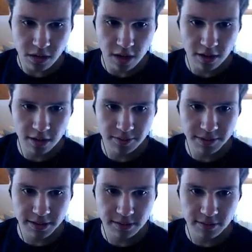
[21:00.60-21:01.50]
Ah,
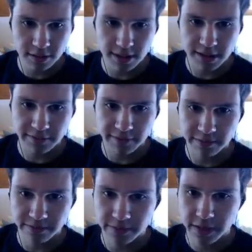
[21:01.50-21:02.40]
but yeah, that's a thing.
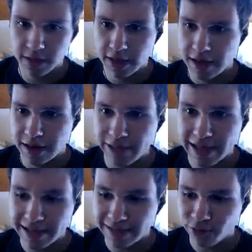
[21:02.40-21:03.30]
But
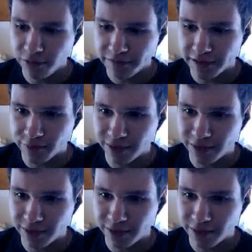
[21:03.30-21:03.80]
uh, one thing I really